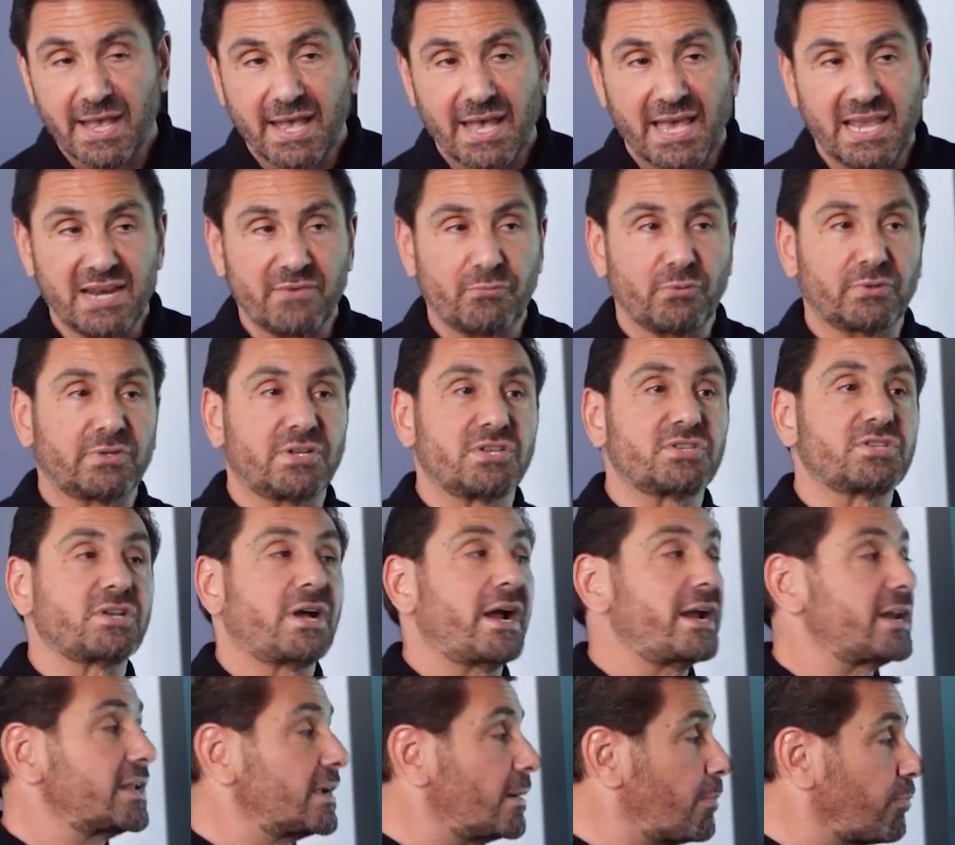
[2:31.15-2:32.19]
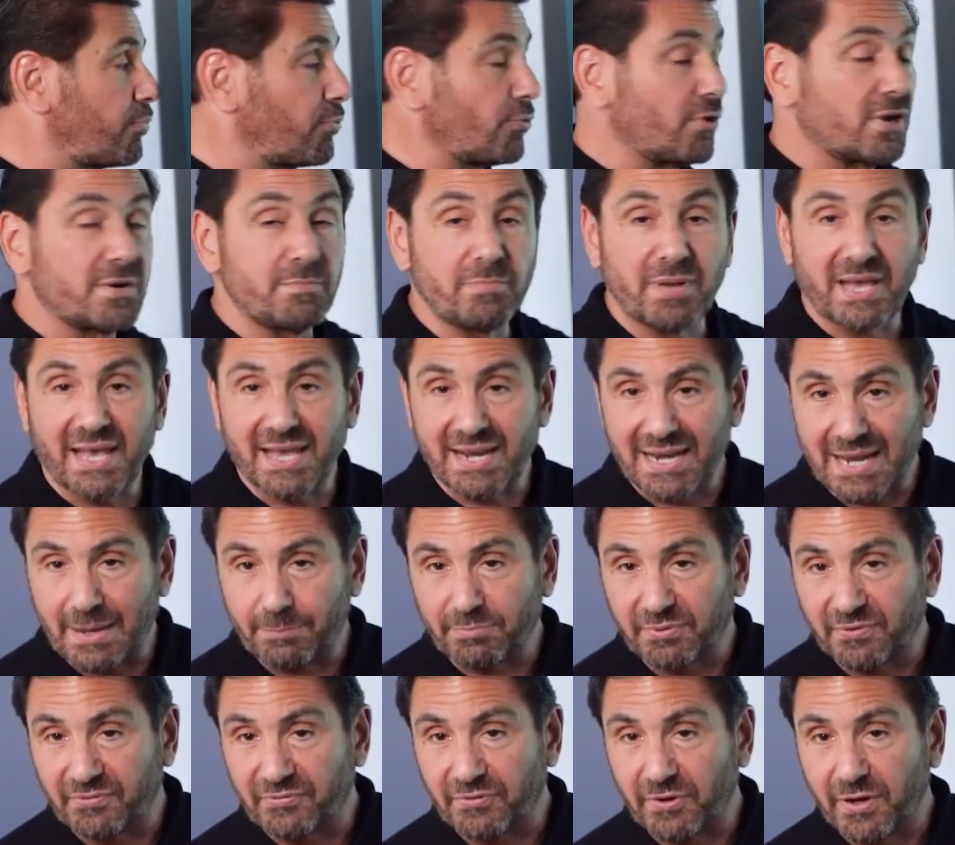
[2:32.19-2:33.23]
And if we're designing a broadband
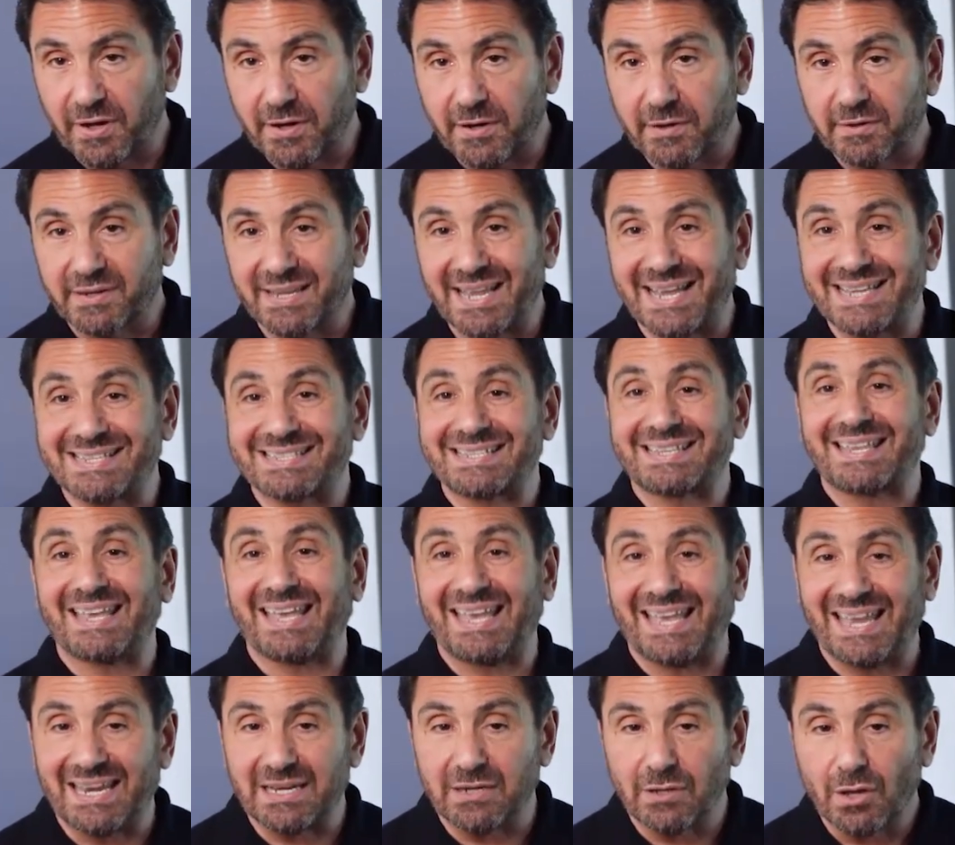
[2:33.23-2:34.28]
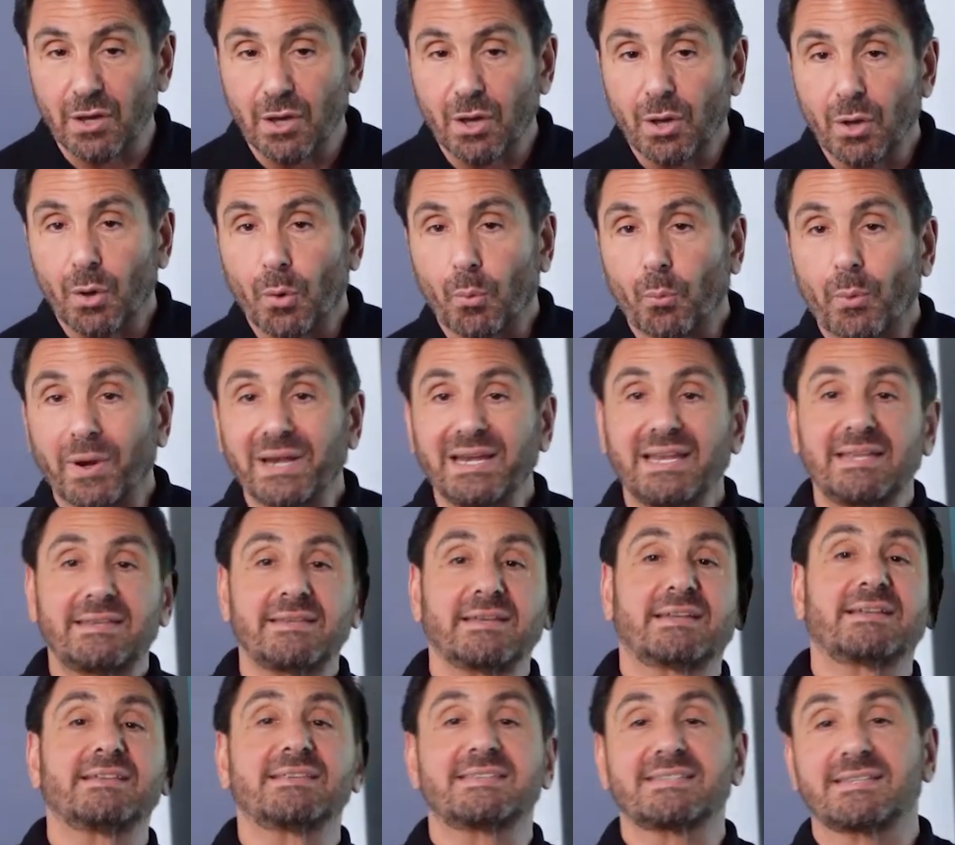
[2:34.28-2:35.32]
amplifier cascade, we need
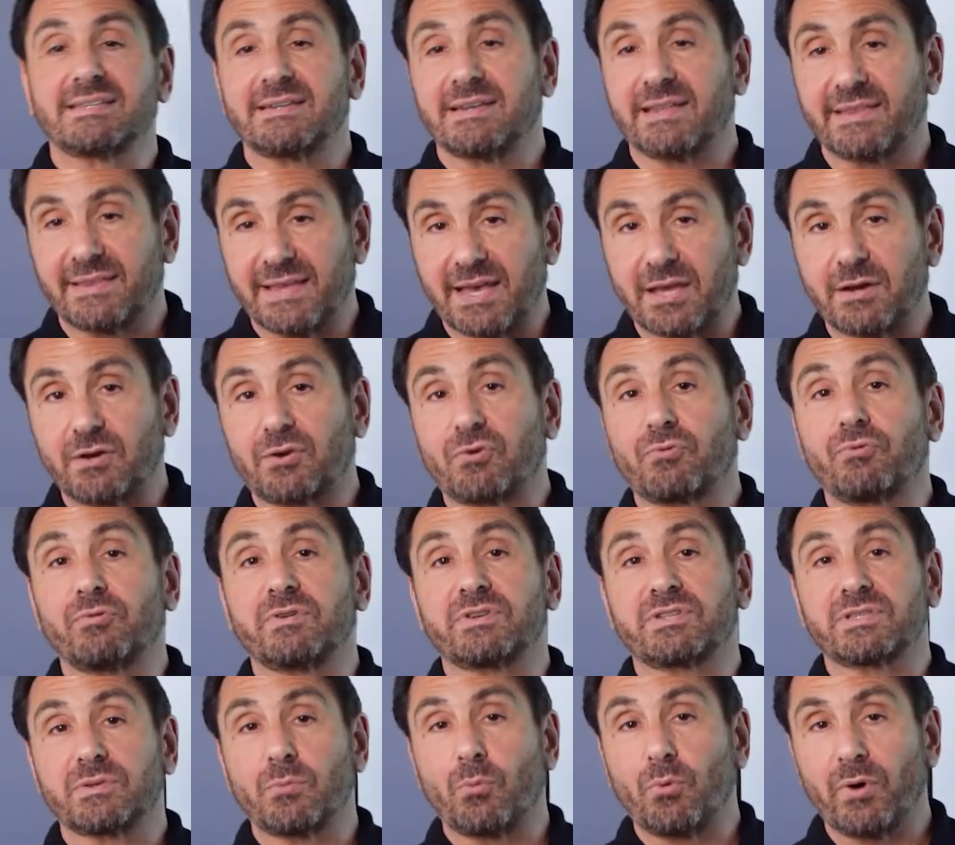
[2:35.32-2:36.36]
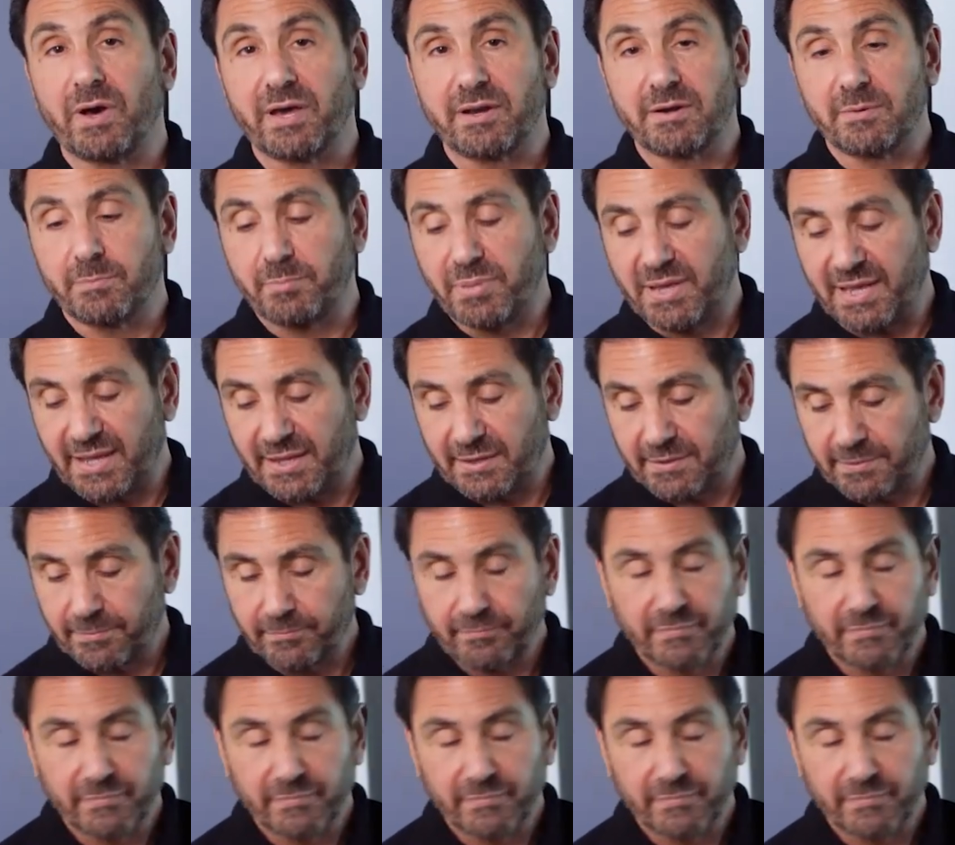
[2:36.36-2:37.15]
to consider that across the wider band.